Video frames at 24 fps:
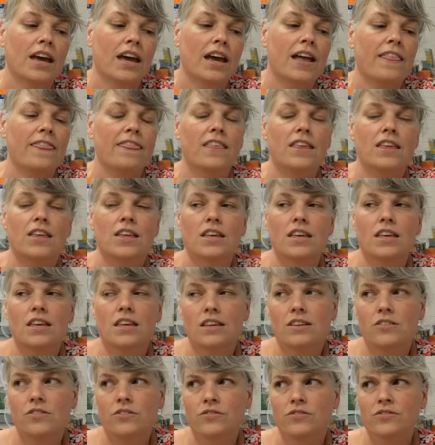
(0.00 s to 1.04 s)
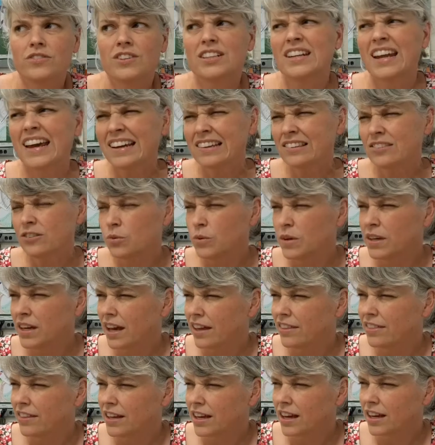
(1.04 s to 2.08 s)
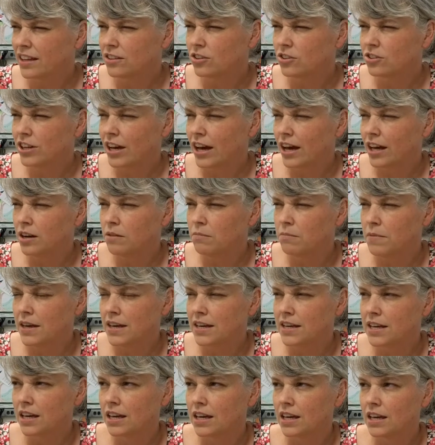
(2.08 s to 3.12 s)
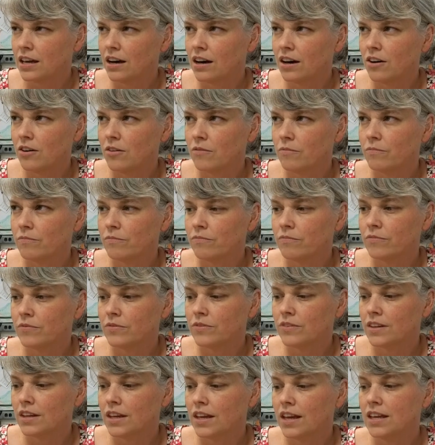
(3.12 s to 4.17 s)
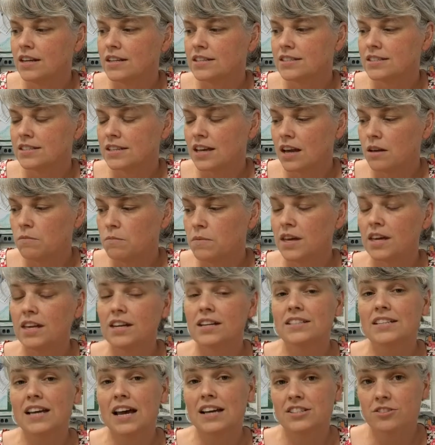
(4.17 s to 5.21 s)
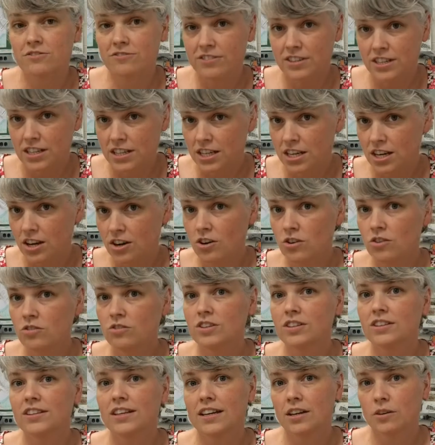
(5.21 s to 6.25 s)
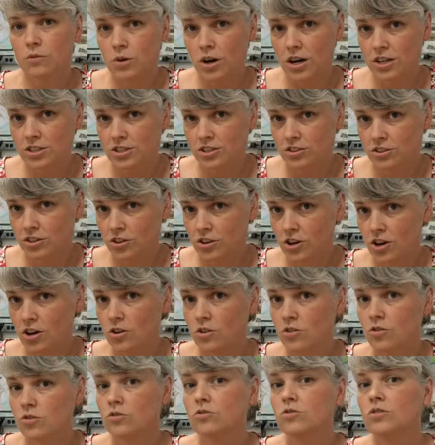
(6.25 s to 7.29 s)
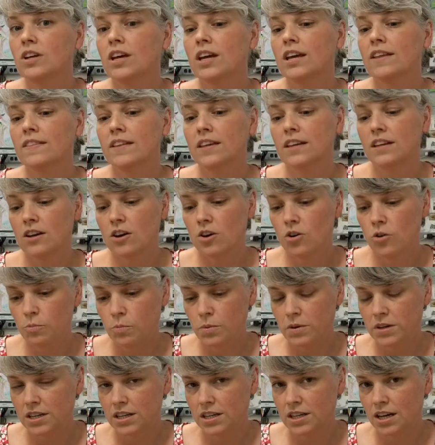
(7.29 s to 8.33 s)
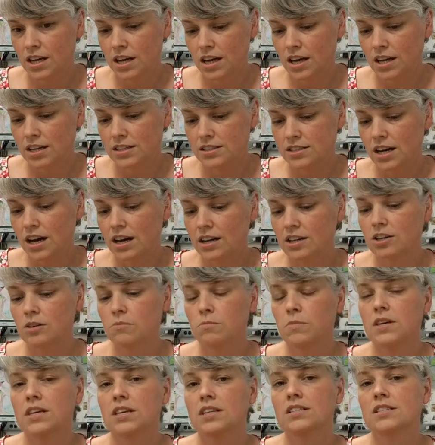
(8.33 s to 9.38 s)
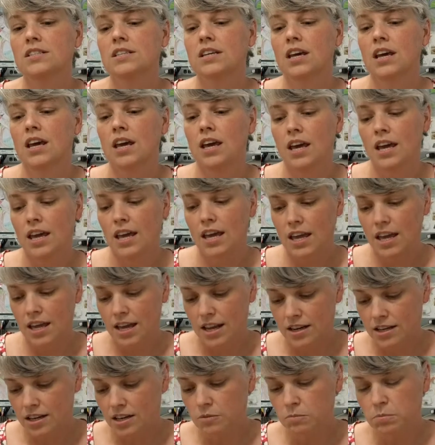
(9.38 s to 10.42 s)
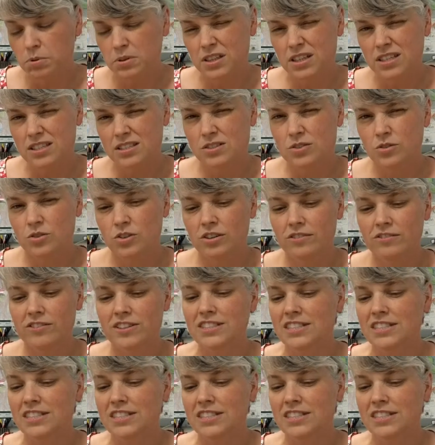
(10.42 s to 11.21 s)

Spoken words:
And then the next week, I think I learned how to make an assignment and attach a video that they could watch on their own, and then open a document and complete sort of a